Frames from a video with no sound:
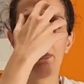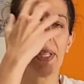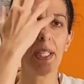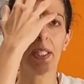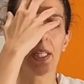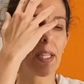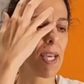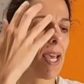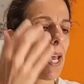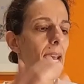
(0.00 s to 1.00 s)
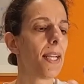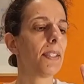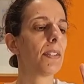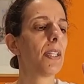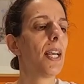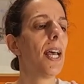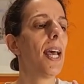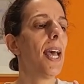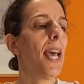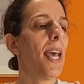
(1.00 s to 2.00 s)
will be the head
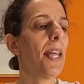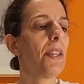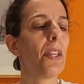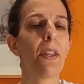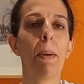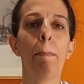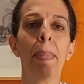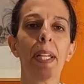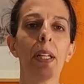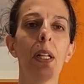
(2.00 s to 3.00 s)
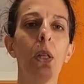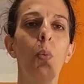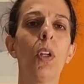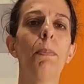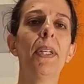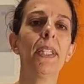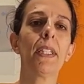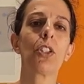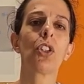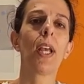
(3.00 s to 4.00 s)
and the middle will be
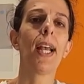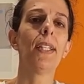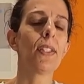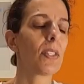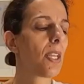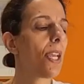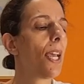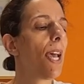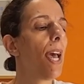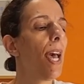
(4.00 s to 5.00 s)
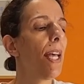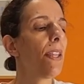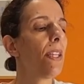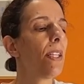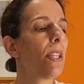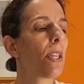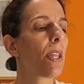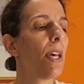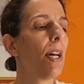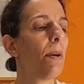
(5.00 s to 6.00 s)
the chest and
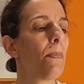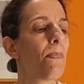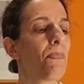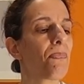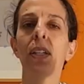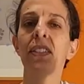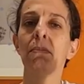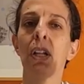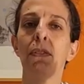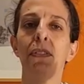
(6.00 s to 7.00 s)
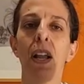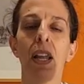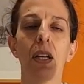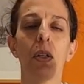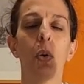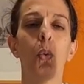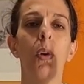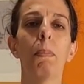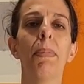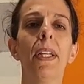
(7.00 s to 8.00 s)
the proximal phalanx
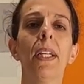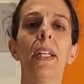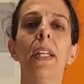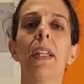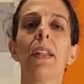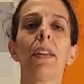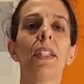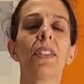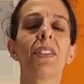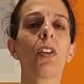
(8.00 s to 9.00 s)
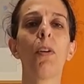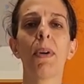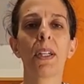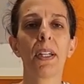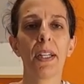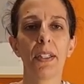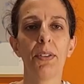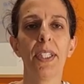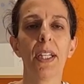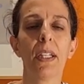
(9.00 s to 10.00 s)
will be the stomach
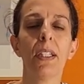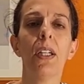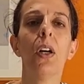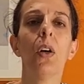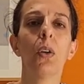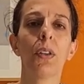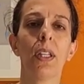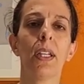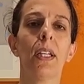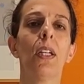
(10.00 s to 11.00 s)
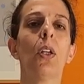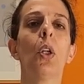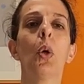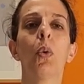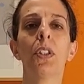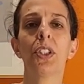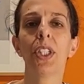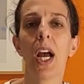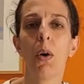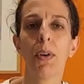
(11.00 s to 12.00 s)
area or the lower
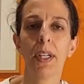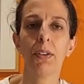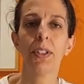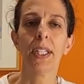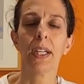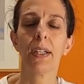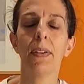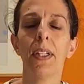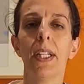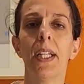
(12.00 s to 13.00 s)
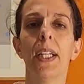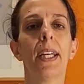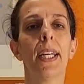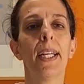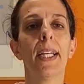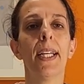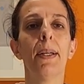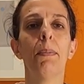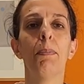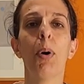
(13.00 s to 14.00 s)
jaw area.
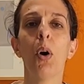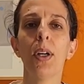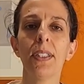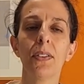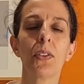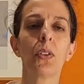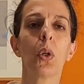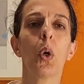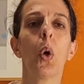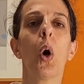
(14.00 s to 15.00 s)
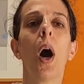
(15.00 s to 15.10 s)
The points